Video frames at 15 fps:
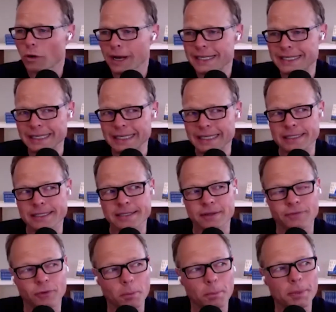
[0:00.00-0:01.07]
idea is that
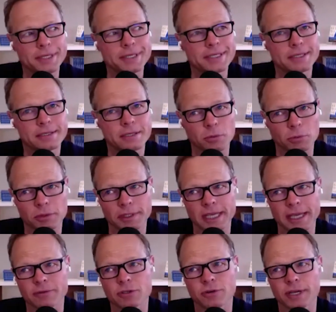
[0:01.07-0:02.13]
for a business to really
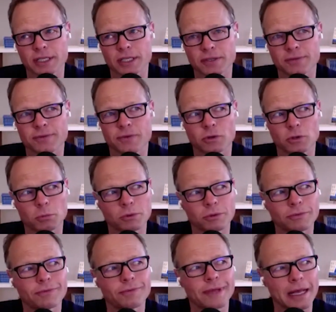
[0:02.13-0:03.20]
have transferable
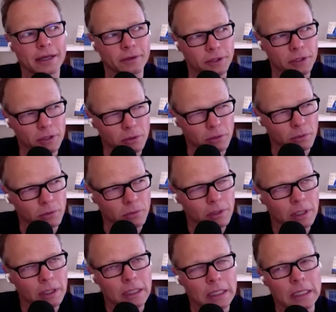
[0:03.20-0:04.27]

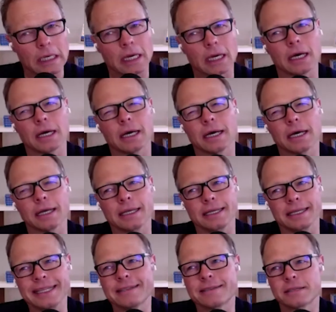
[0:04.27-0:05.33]
value,
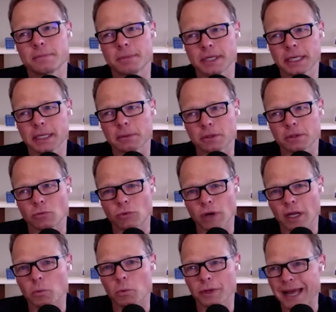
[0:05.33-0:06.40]
it needs to be able to
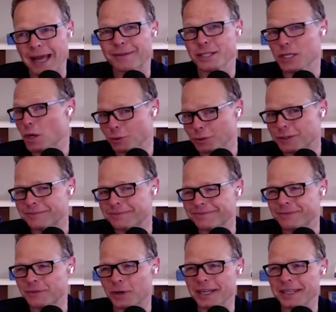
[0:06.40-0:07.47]
run without the owner.
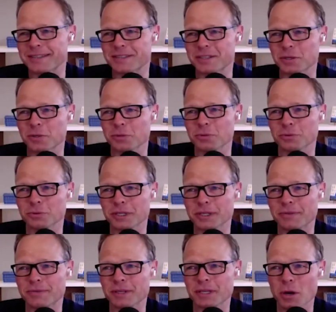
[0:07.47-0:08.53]
Right. So
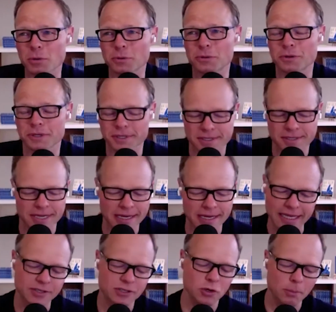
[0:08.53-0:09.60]
if the owner is, and so